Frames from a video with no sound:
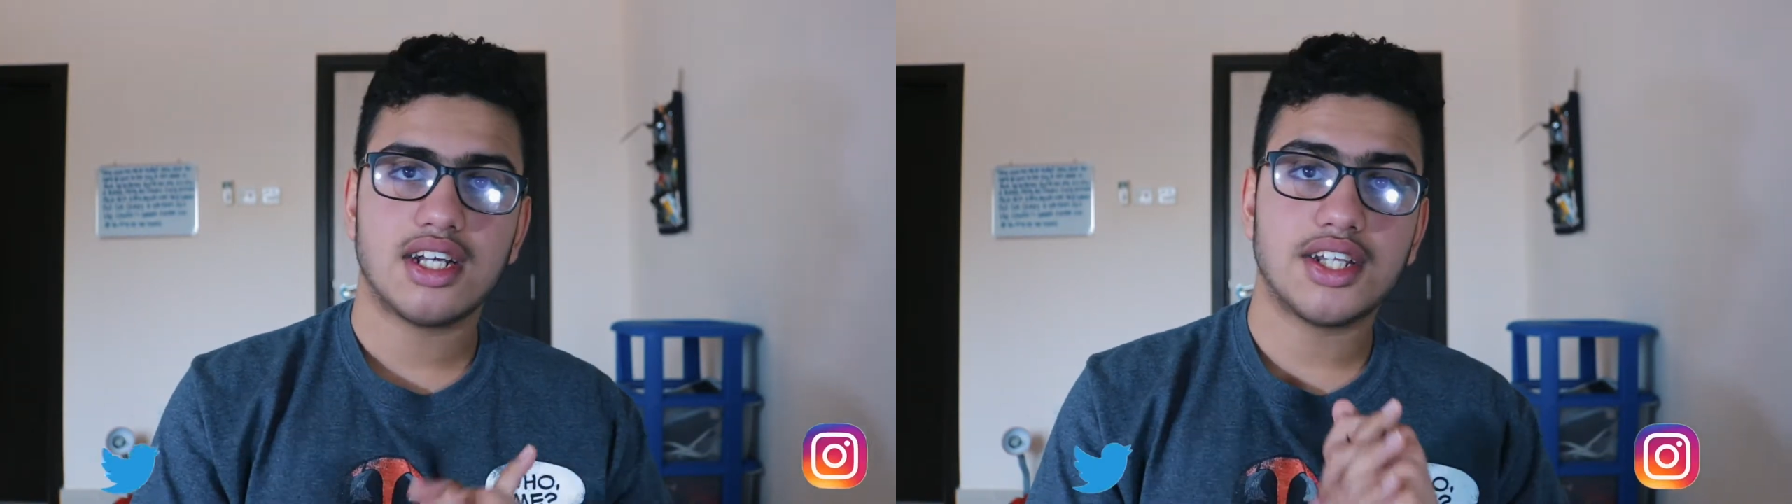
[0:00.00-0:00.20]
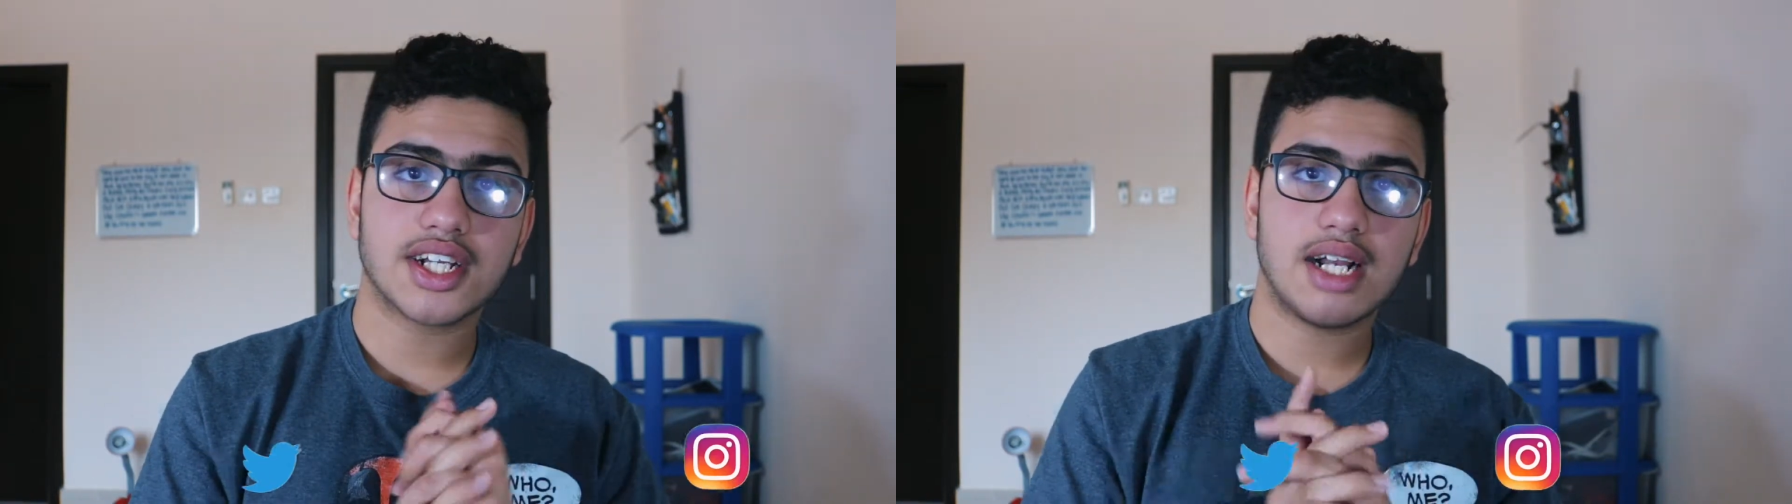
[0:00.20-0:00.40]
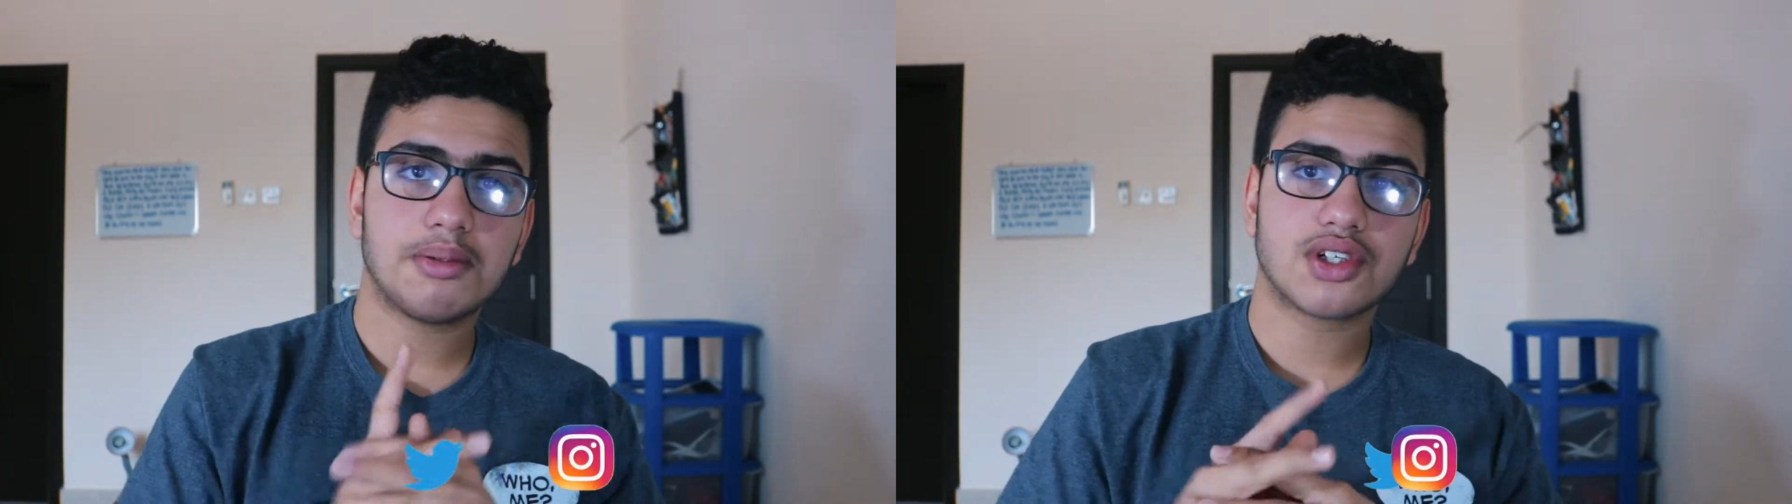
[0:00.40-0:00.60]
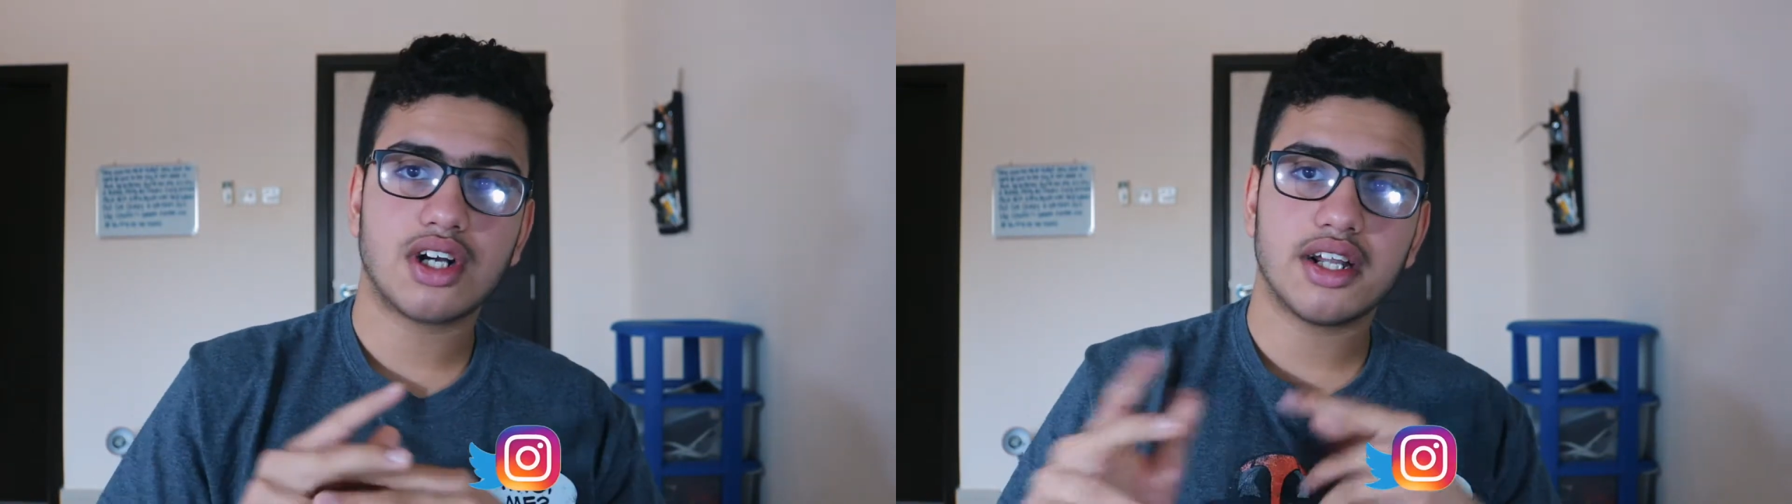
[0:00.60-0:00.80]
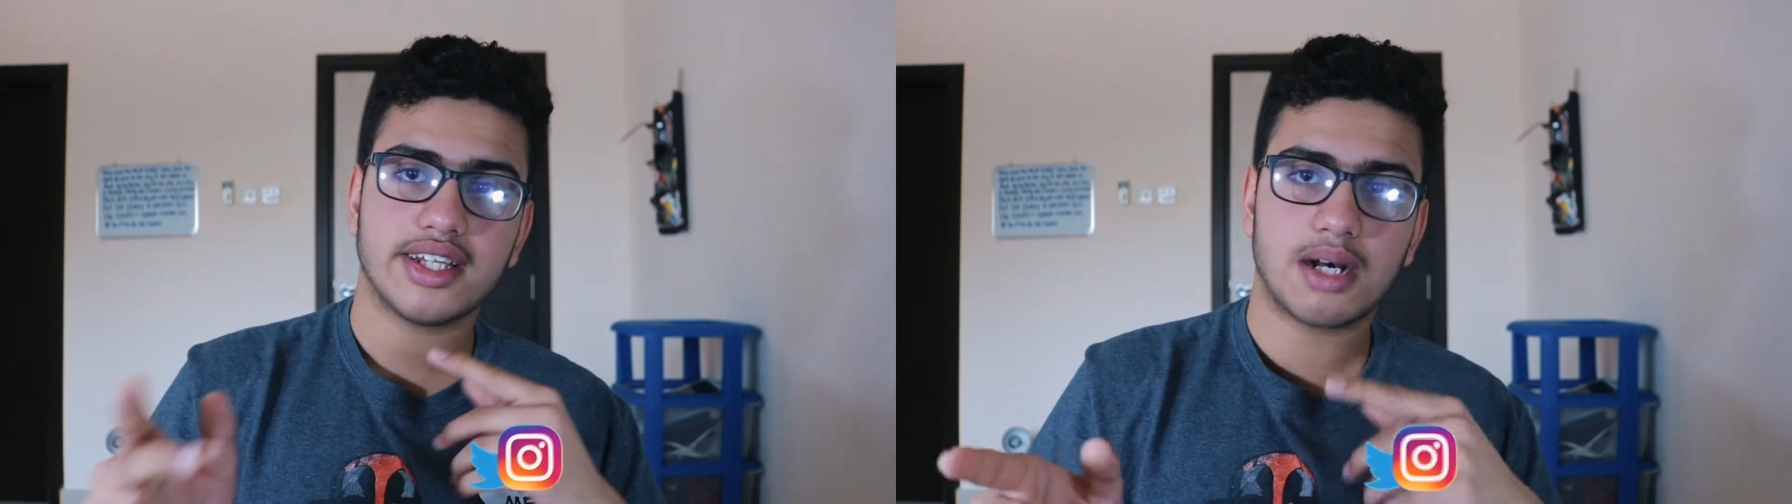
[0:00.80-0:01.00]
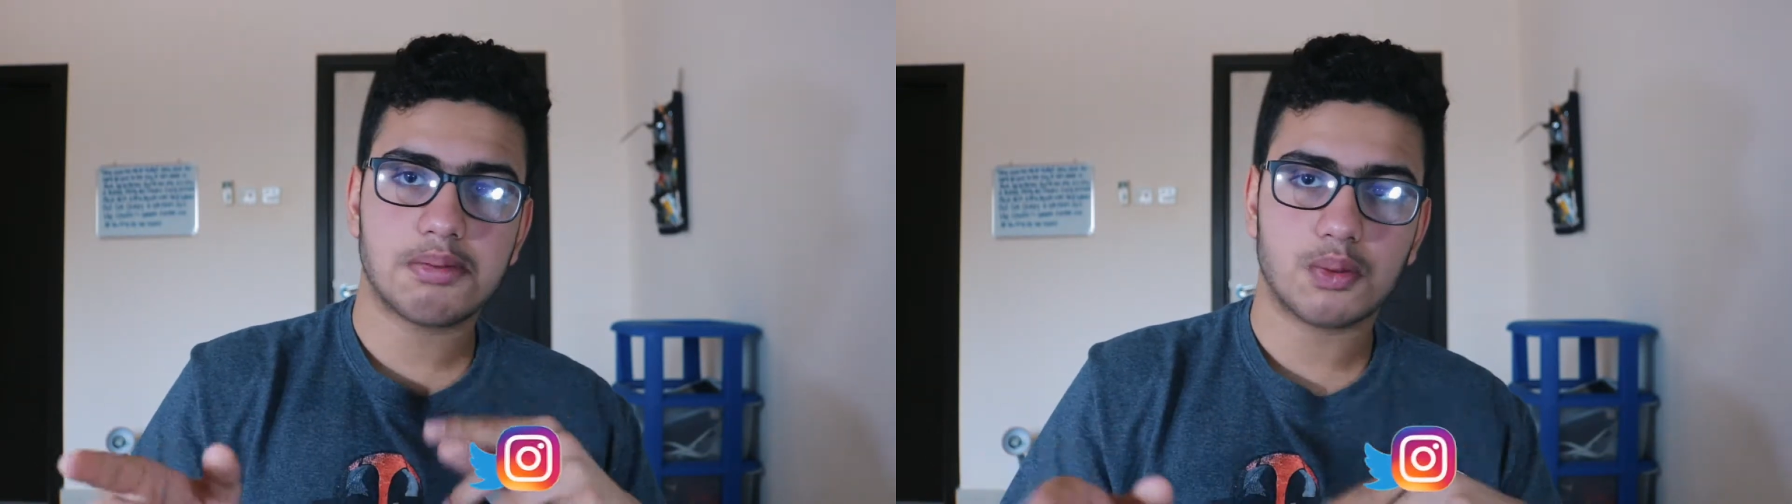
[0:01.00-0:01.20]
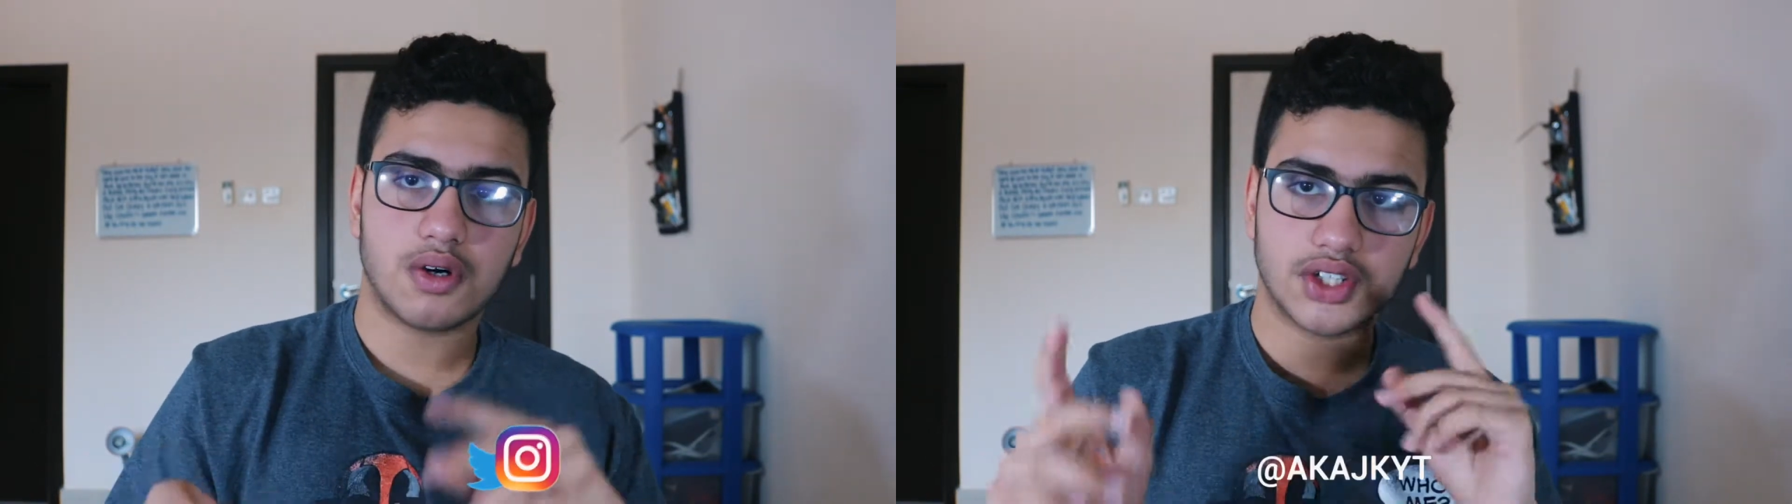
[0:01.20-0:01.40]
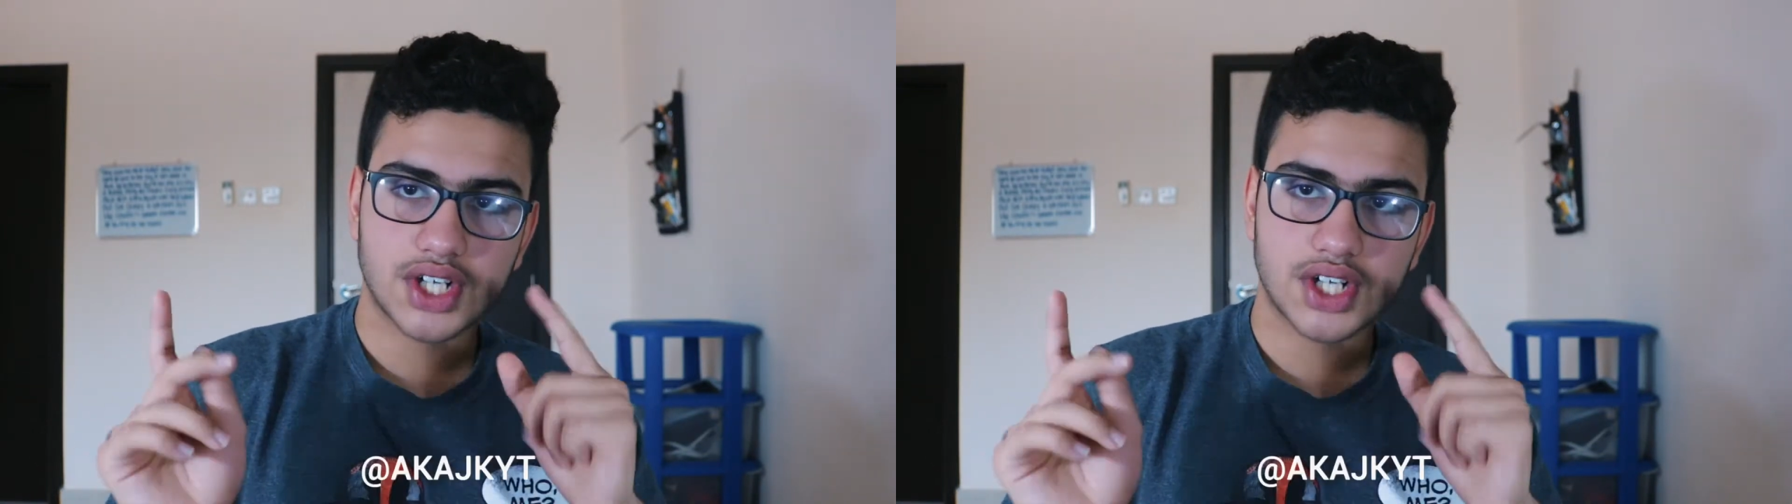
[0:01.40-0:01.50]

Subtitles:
And the clips regarding the Apple Watch